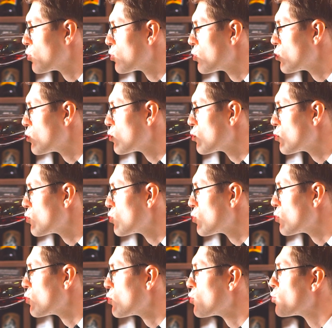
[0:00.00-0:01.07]
they
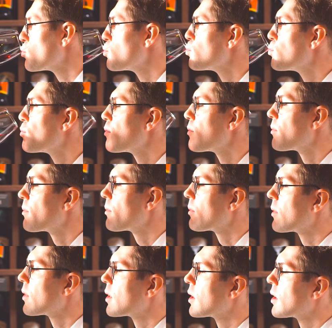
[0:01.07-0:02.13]
have something called
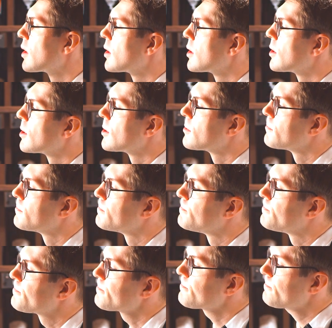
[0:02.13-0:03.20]
allocations, and every
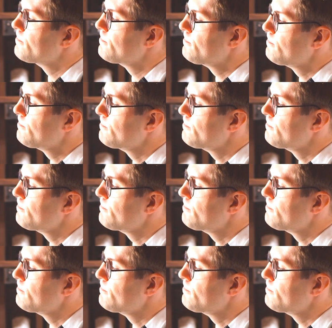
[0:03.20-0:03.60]
year